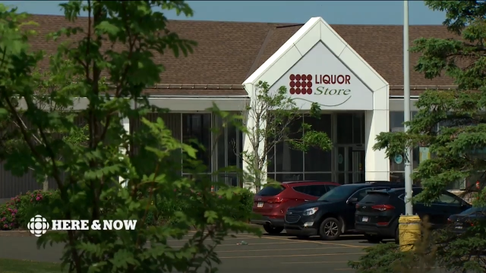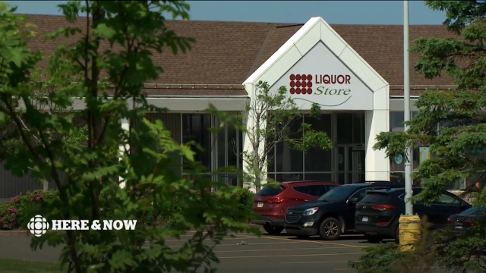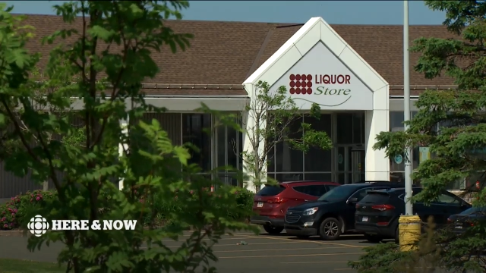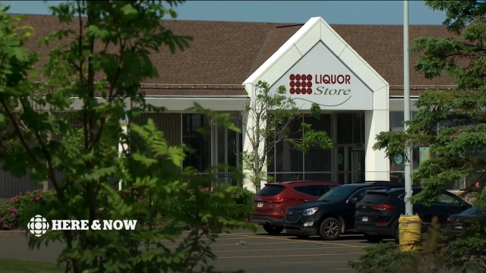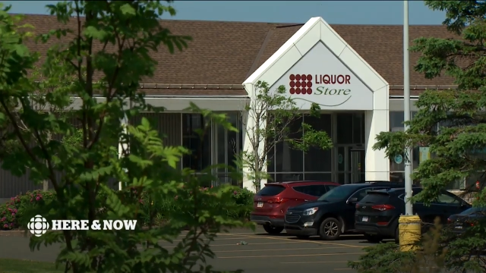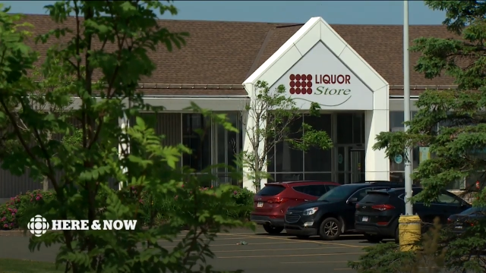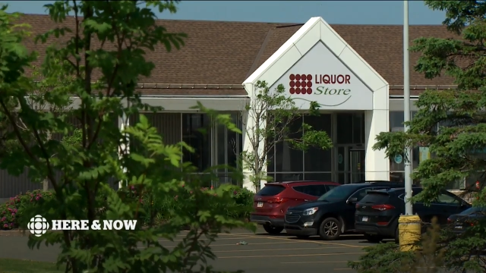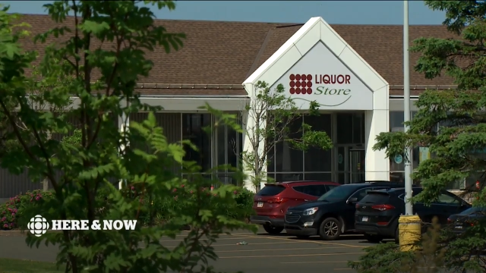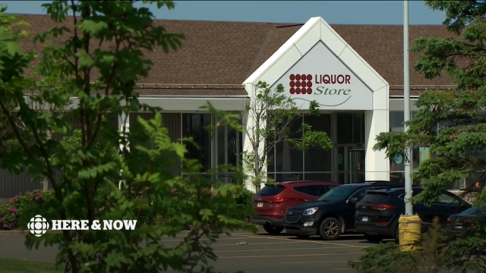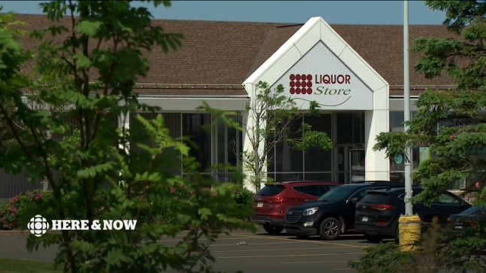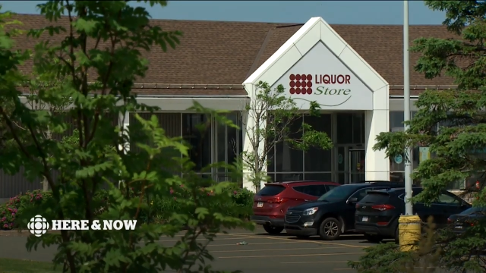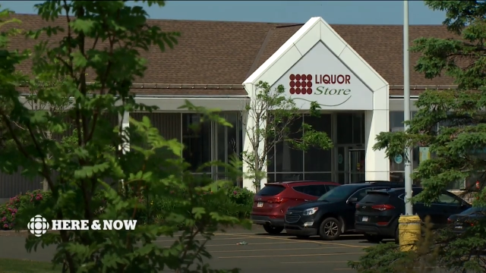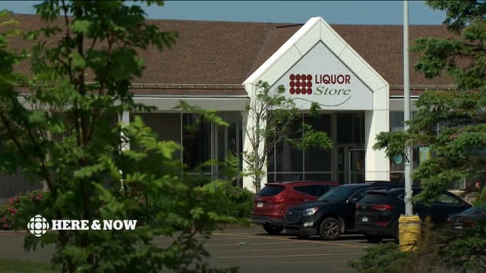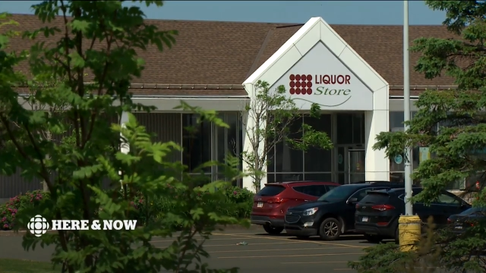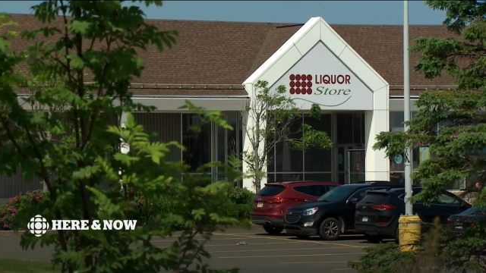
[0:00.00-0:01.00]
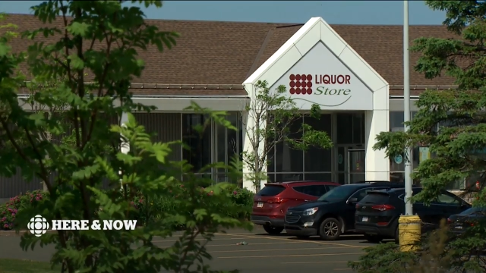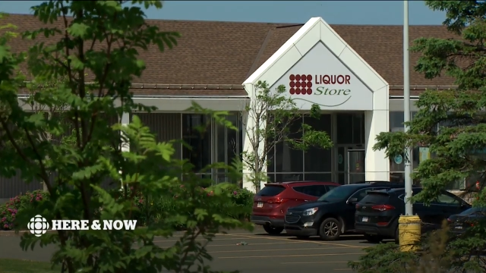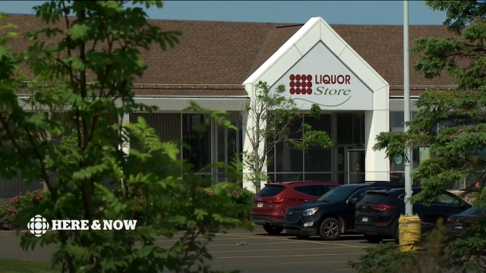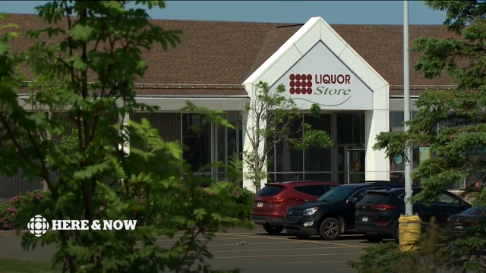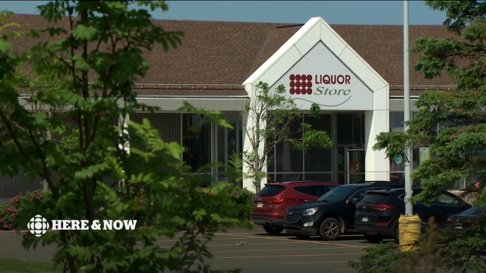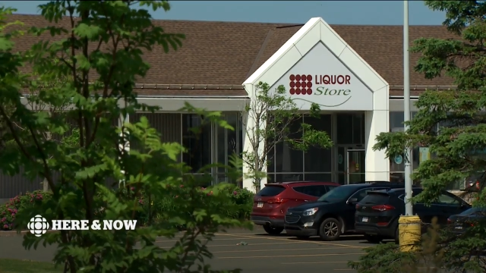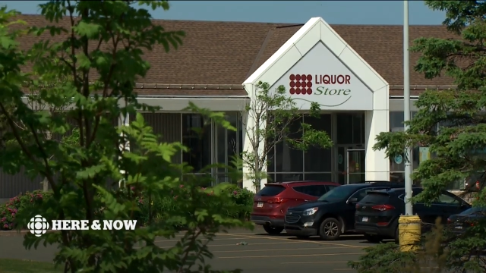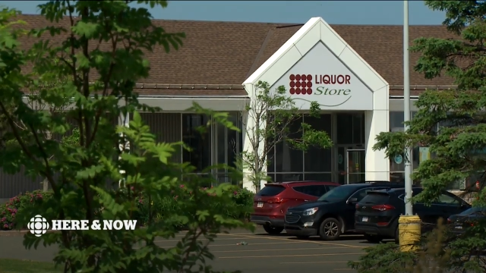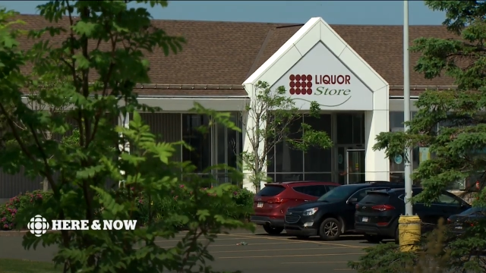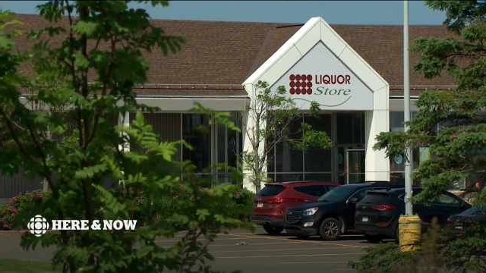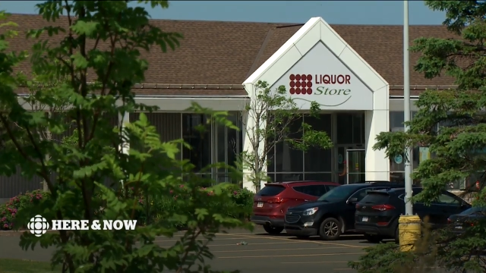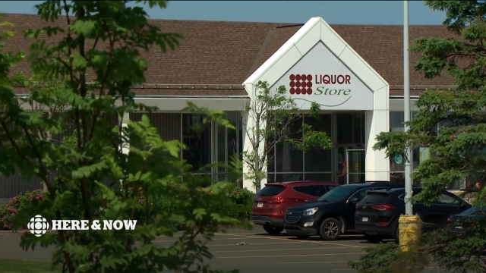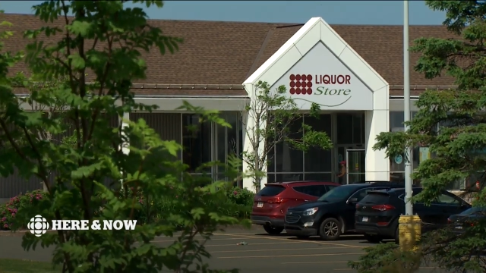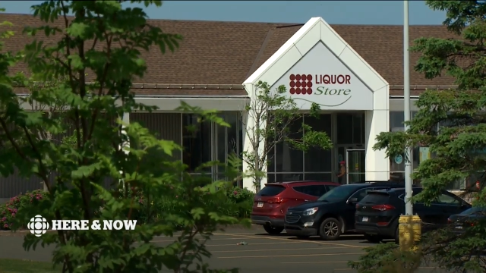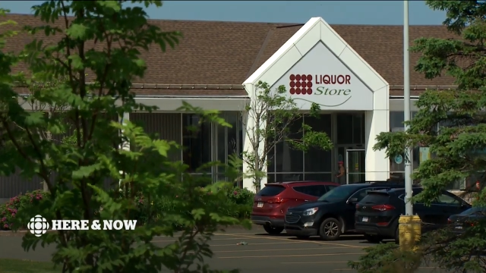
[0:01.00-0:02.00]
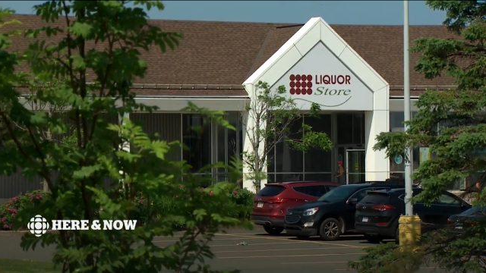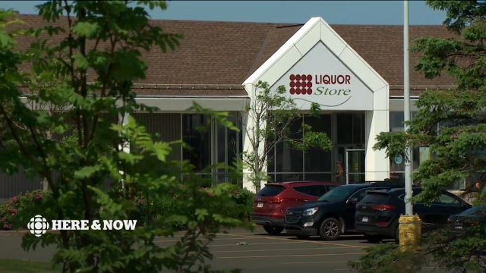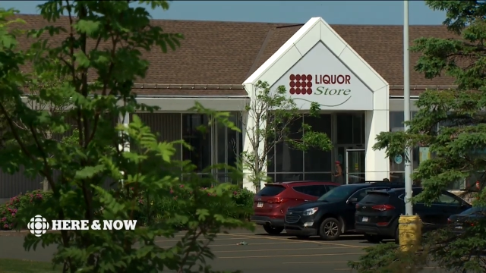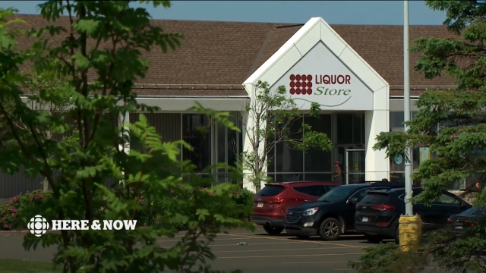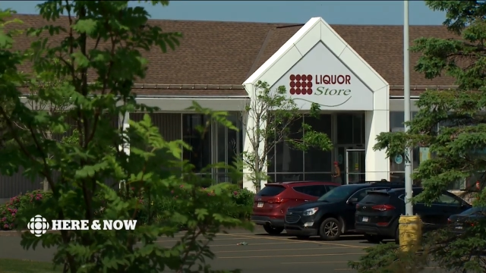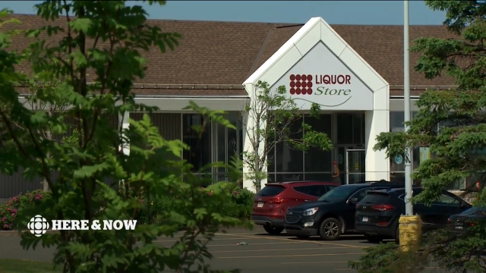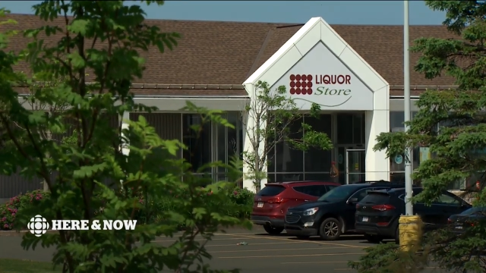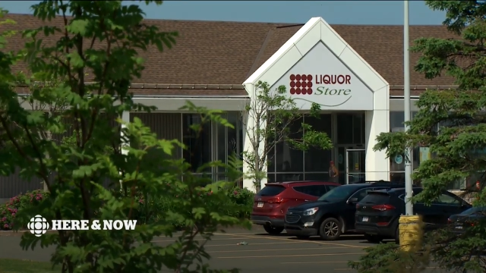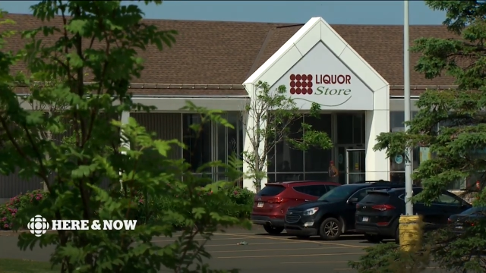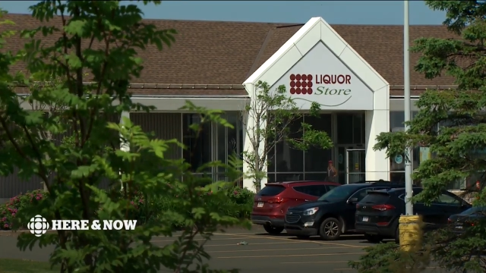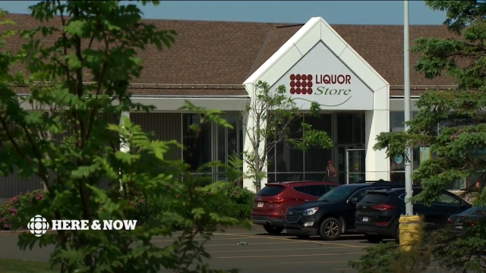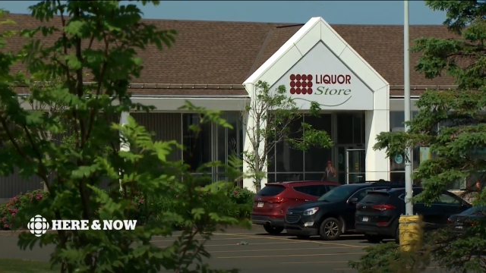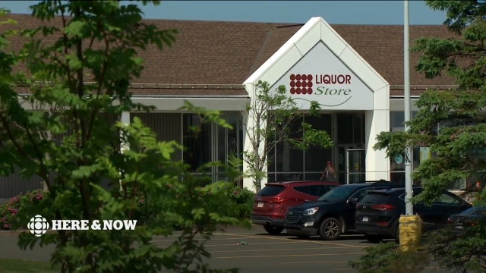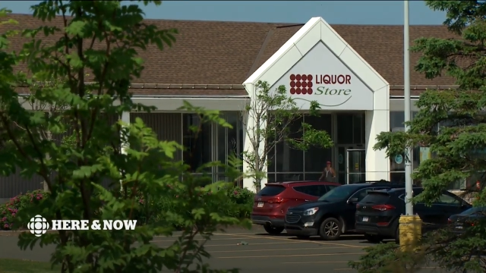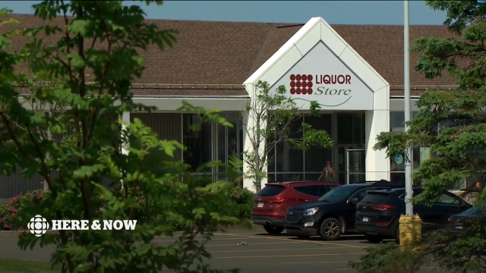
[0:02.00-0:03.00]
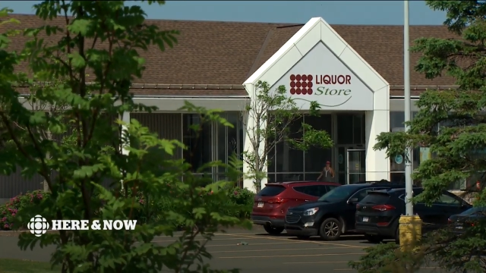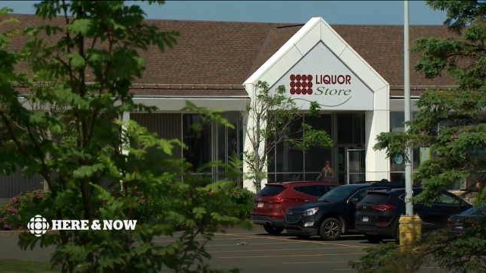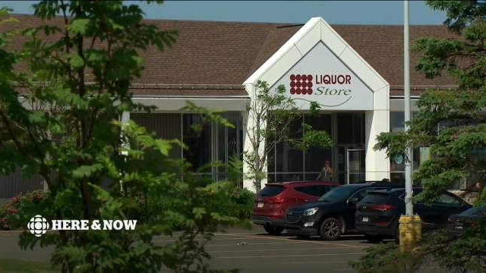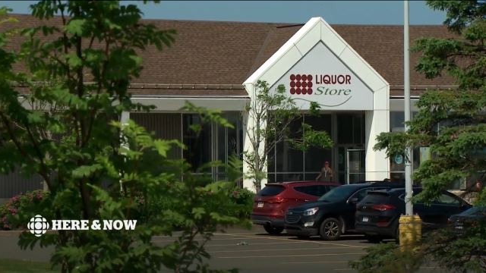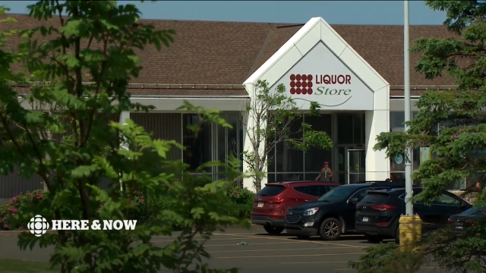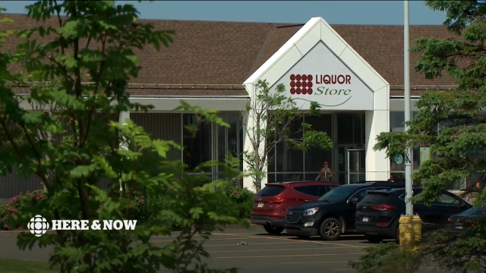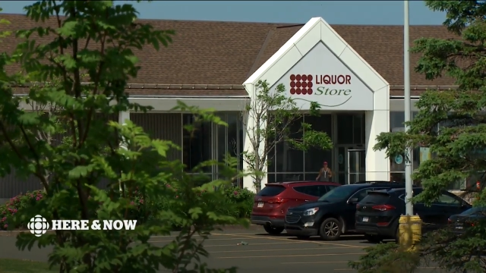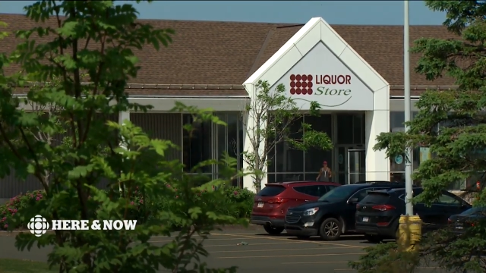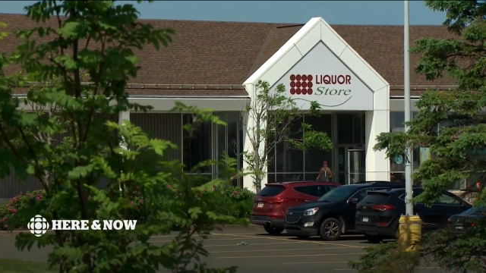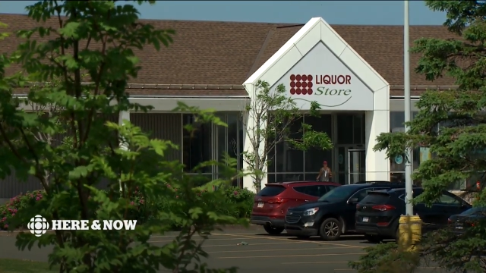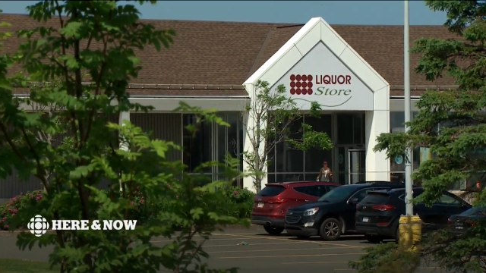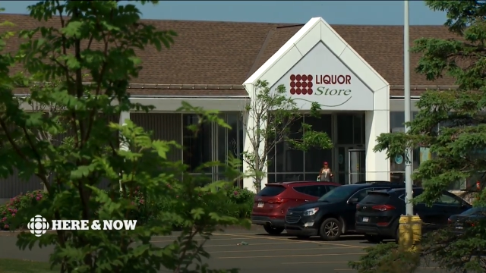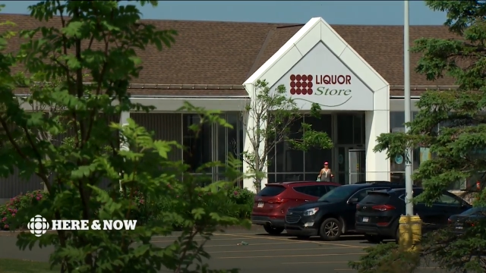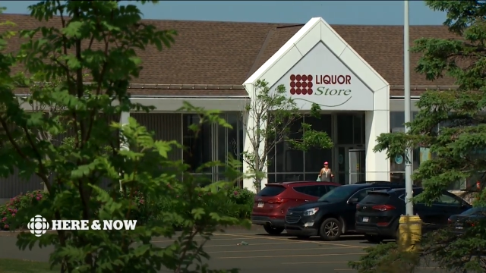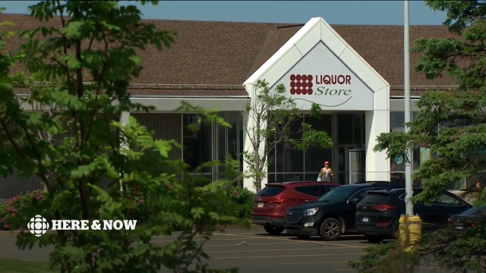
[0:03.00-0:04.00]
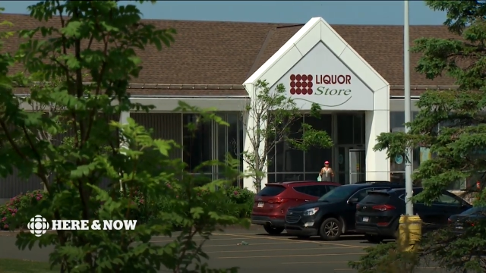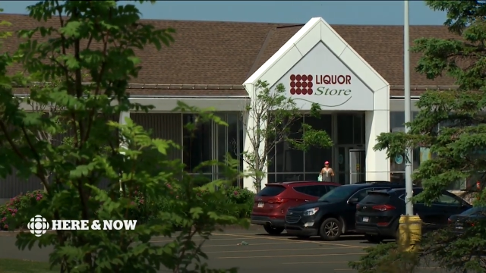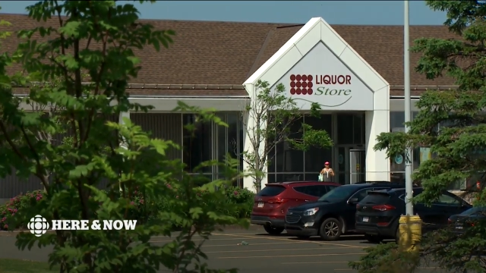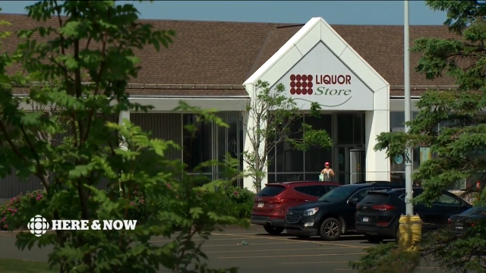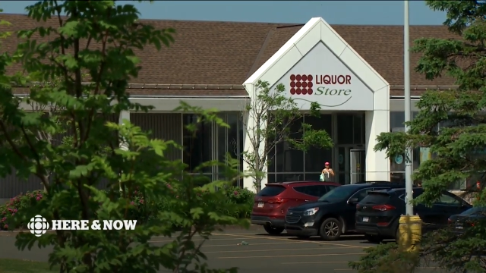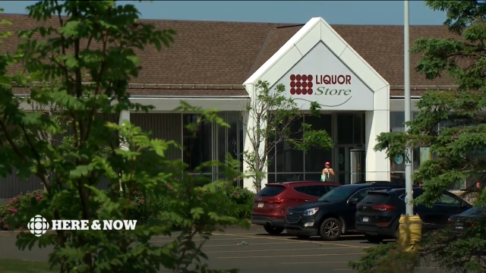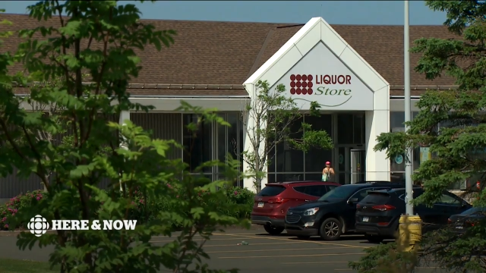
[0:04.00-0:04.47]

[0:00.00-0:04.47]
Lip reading: Nobody's mouth can be seen.